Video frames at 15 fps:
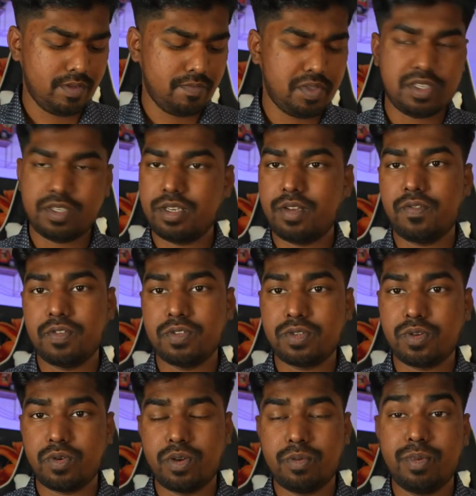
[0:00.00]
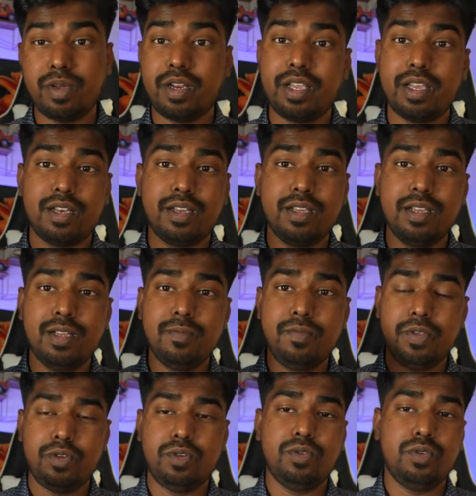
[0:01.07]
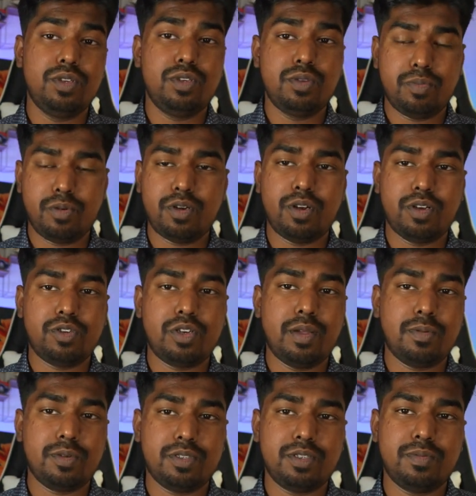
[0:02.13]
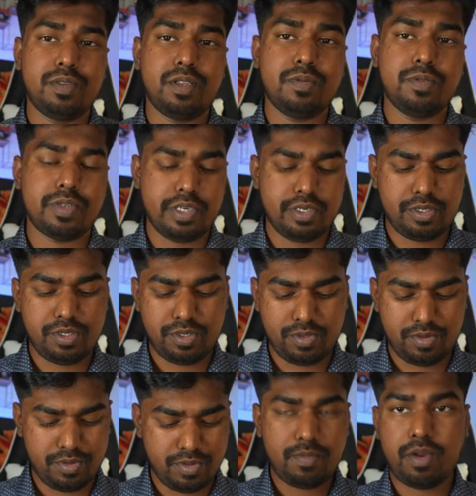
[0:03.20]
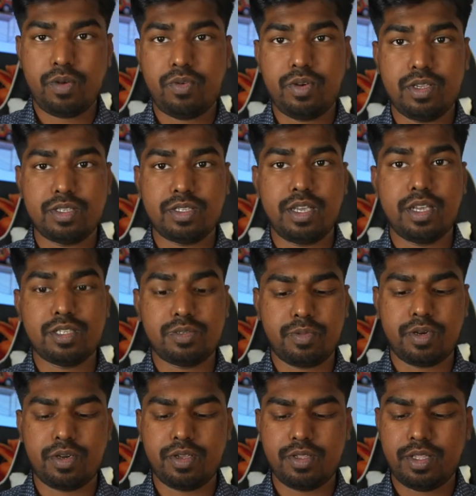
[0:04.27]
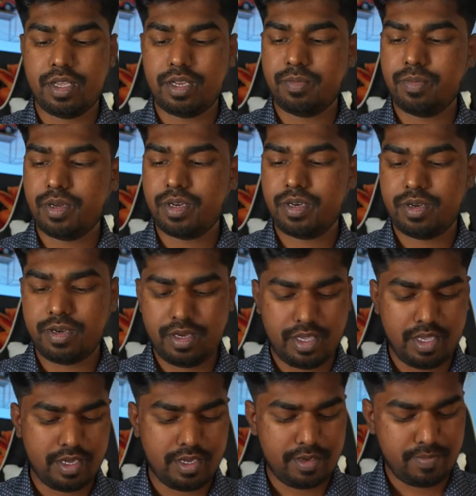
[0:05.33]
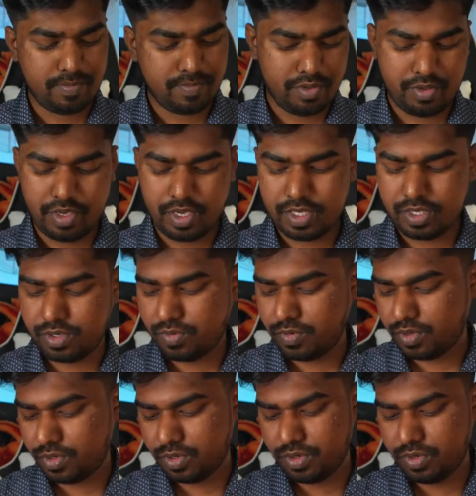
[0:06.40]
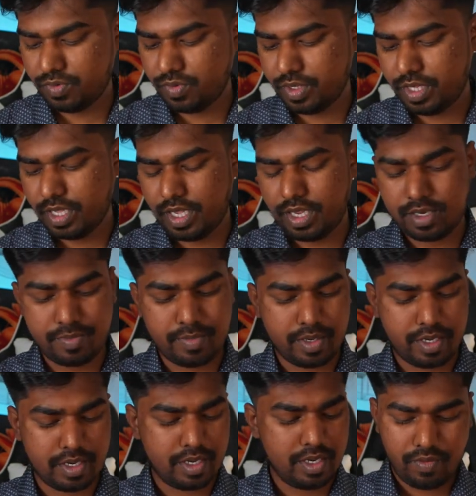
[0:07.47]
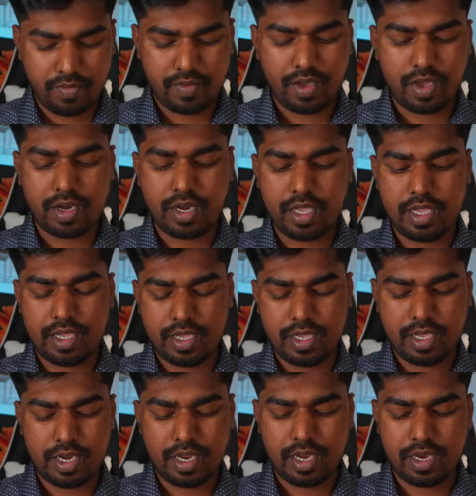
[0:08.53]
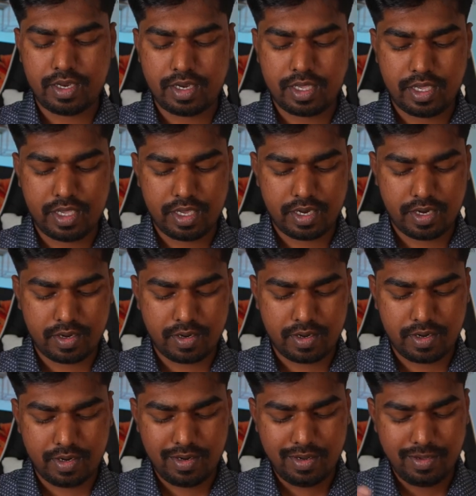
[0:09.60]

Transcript: That's a different story, but again, you do need to put it on tripod sometimes, right? So I'm not really expert on that, but yeah, you guys know what to do with that. But we've got an Allen key here,